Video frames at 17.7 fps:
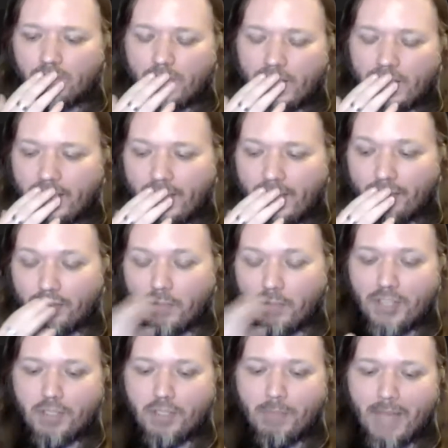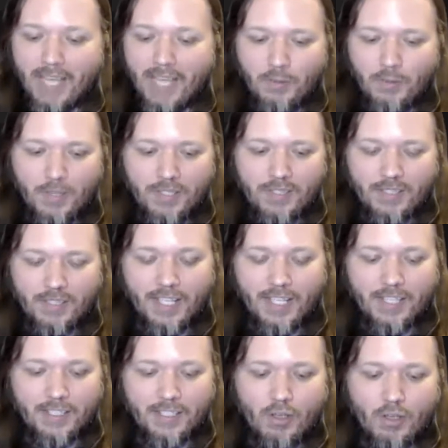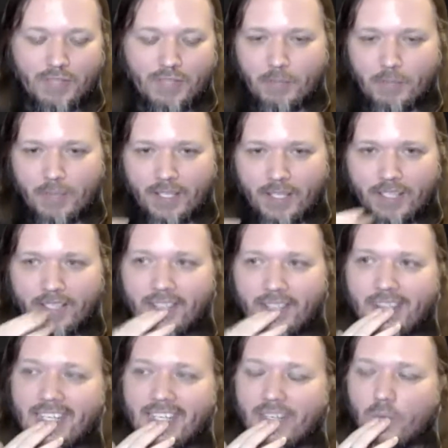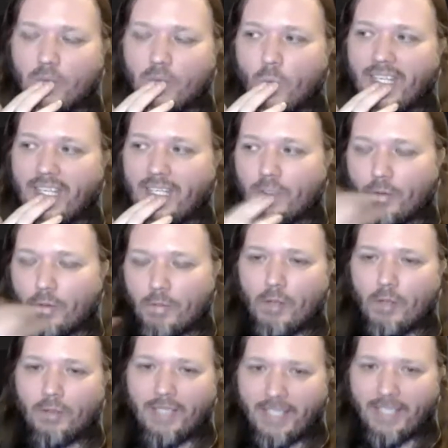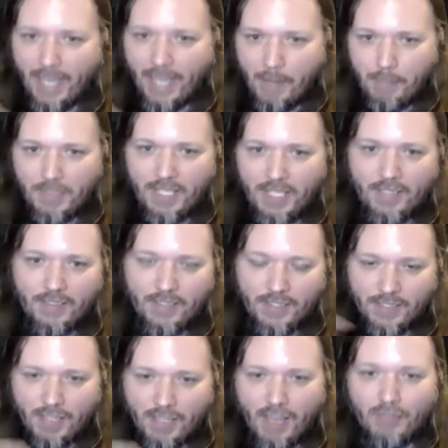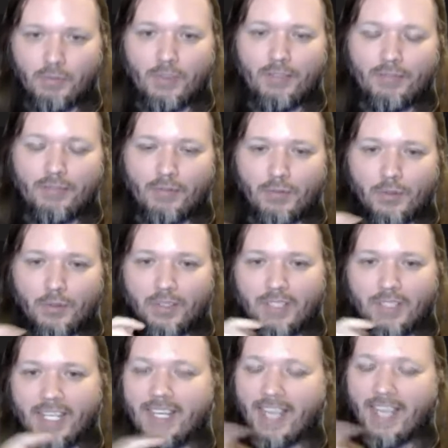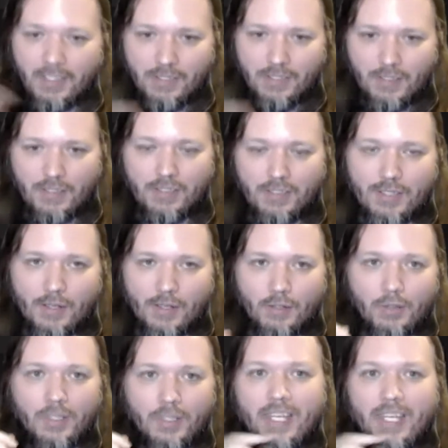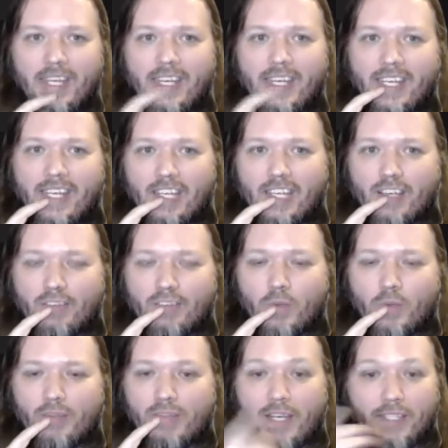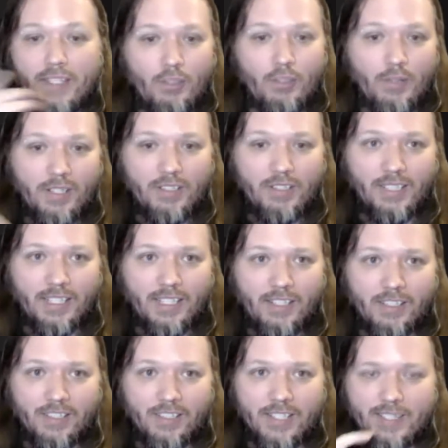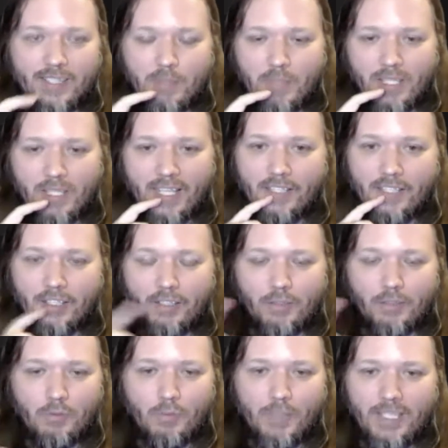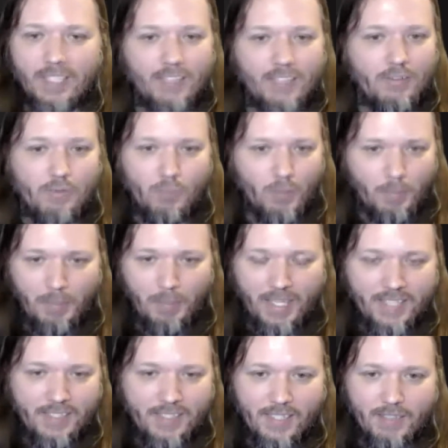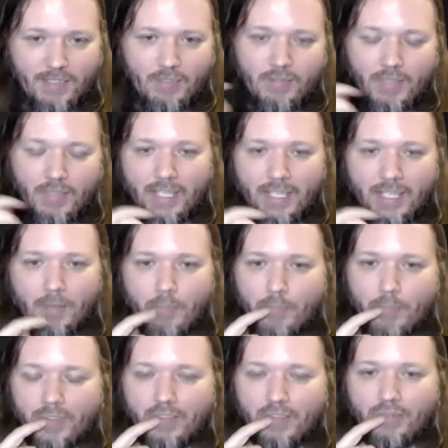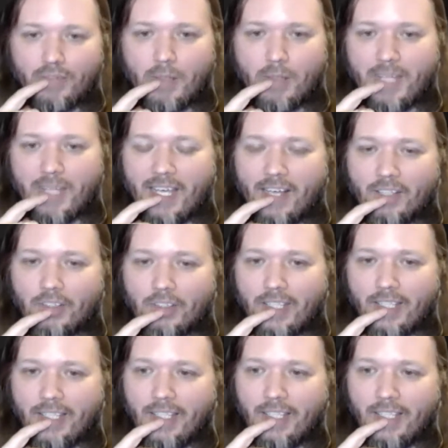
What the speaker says: information back to us to let us know if we can remotely update the software for like Exxon. So if we find a critical error in the simulator, we can replace it from Calgary.